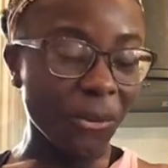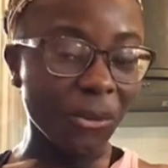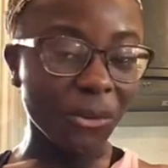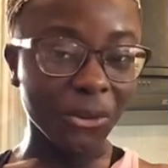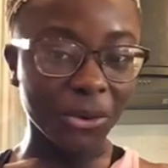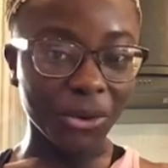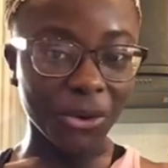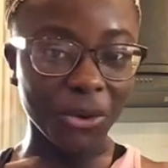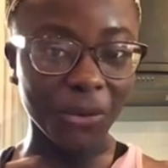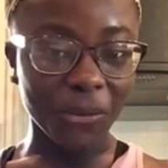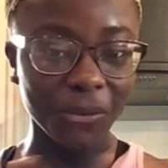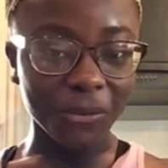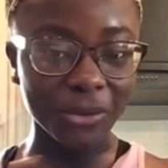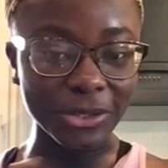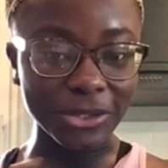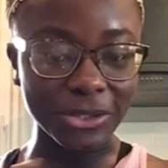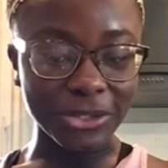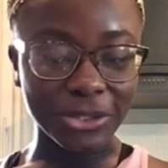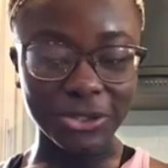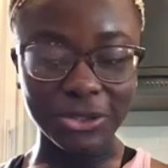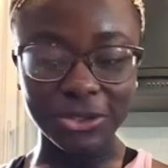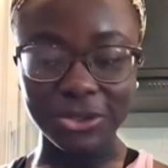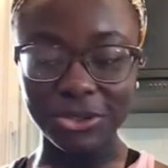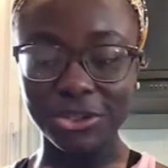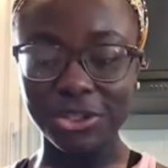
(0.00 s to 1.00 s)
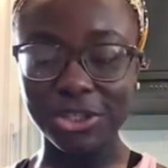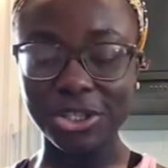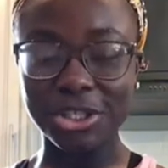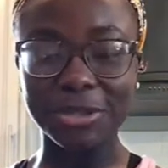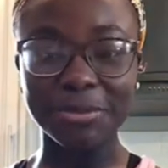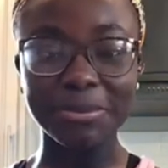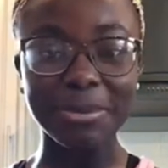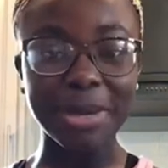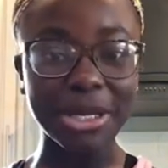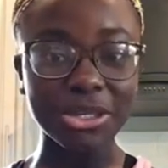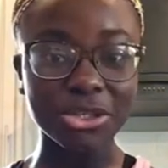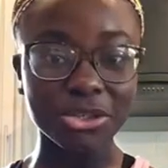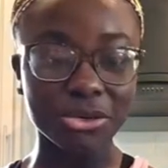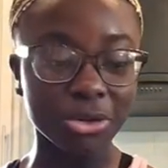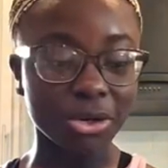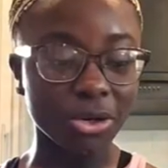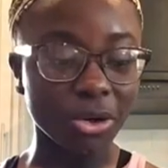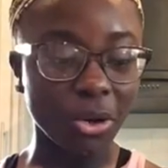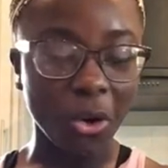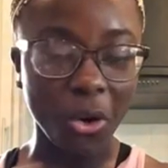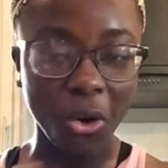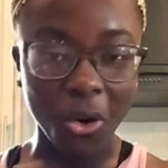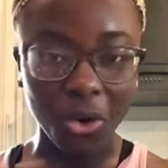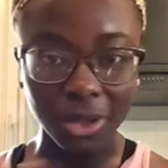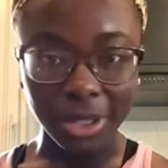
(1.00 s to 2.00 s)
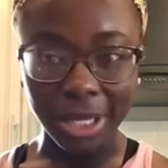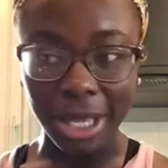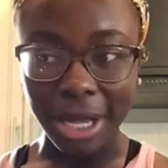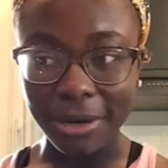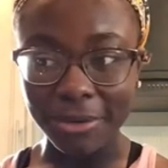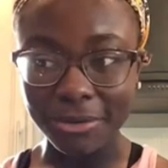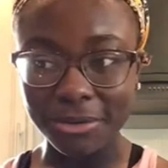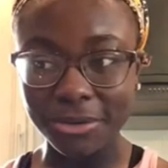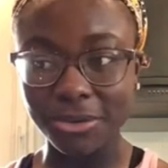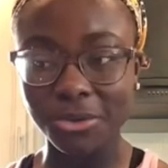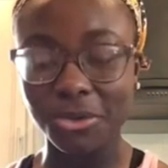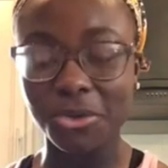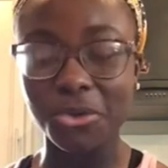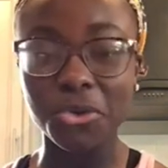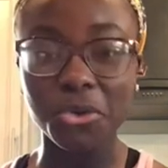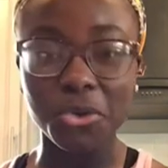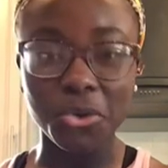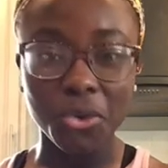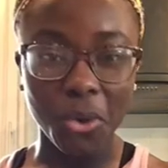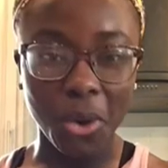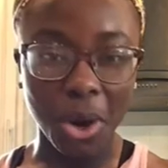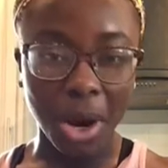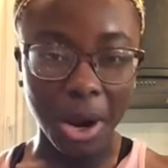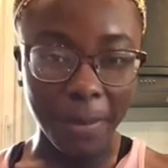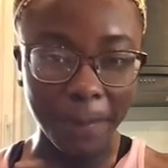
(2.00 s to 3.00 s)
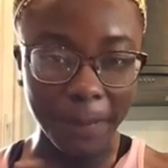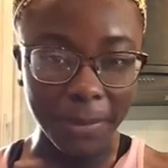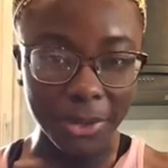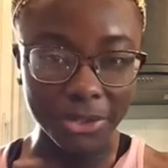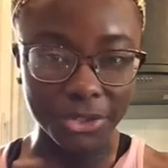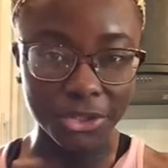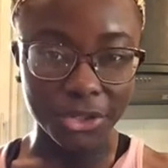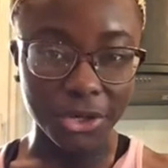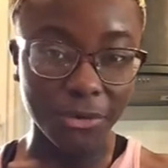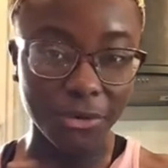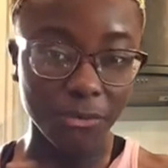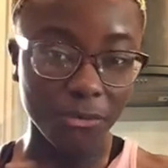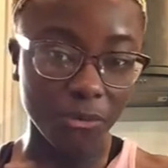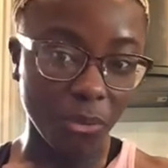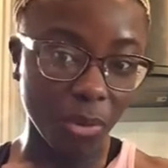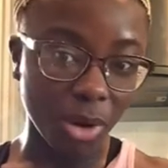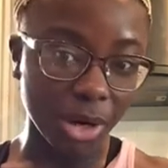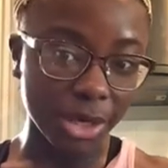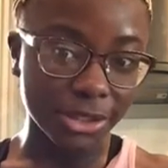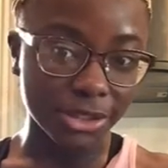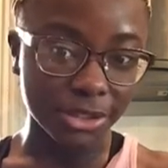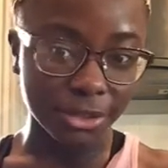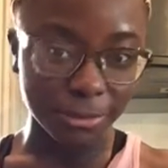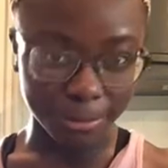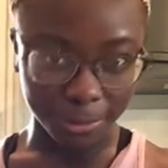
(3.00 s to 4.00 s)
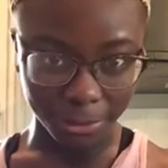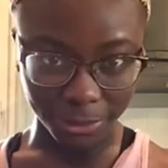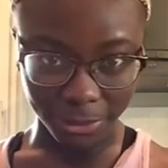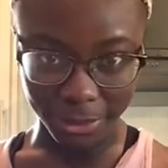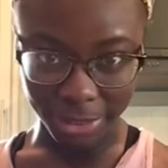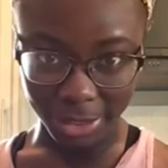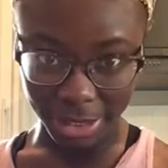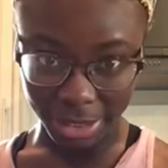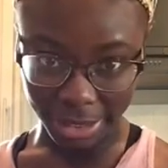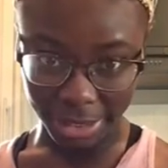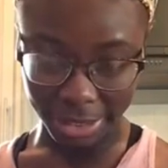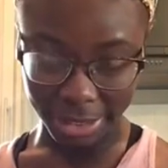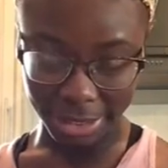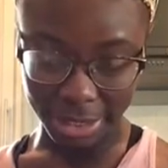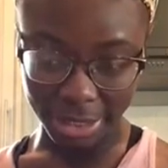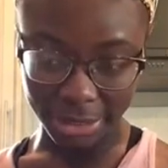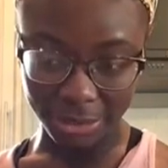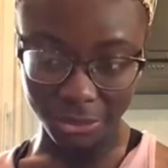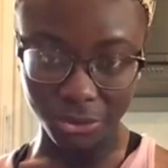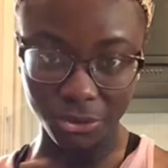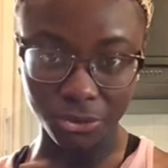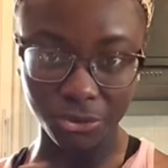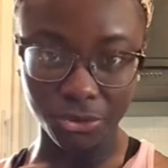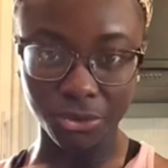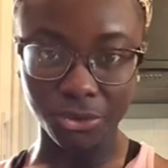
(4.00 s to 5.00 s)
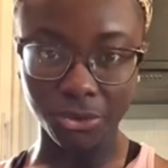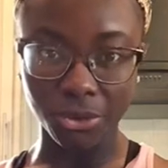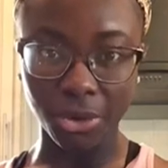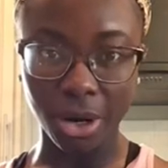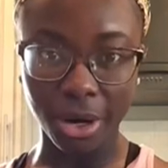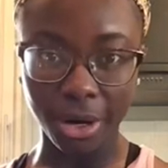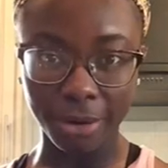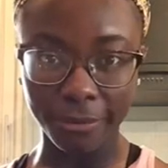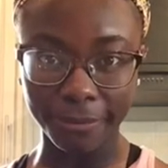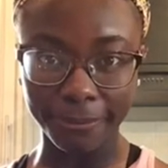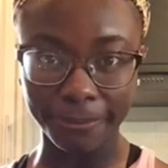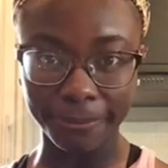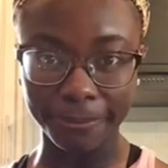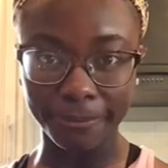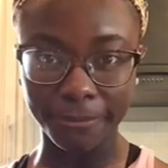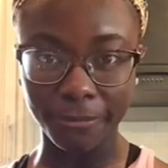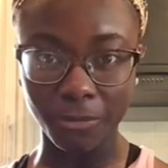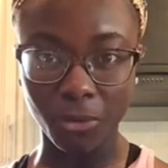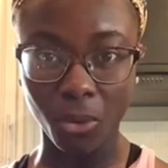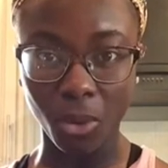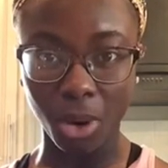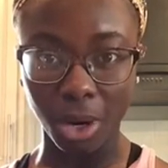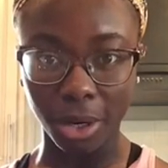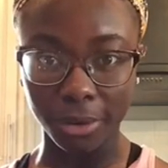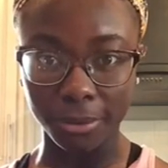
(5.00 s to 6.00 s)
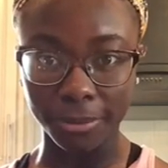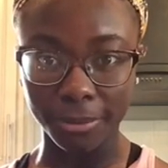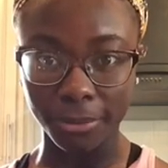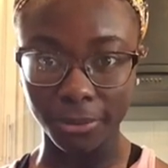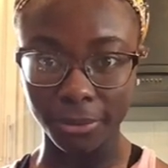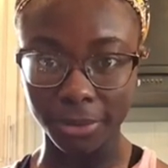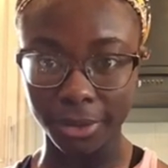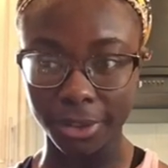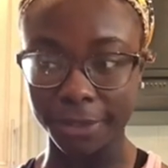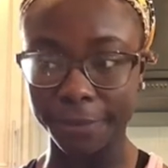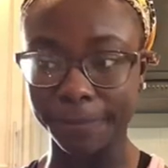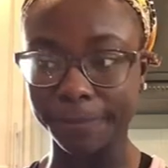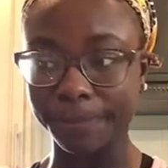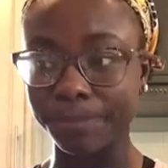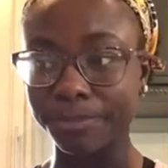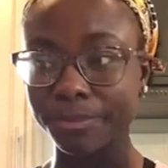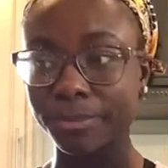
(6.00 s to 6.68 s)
we're going to just measure it all out so you know how much of what to put in to your um, guacamole.